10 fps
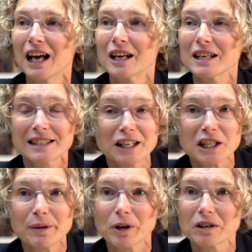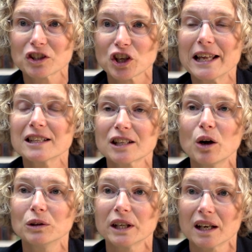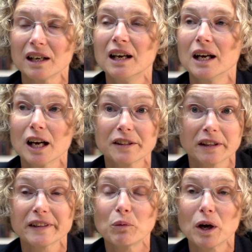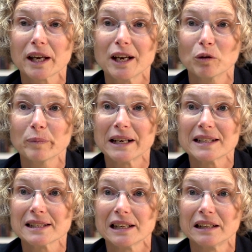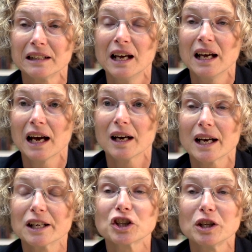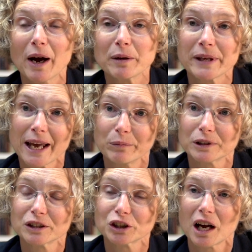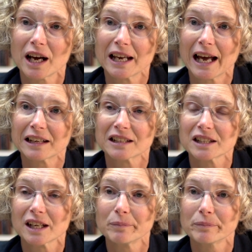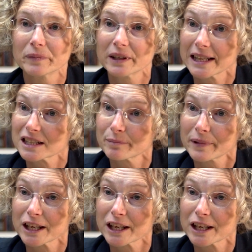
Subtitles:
essentially because Chain's told her that they're working on penicillin, and she might be able to try and get some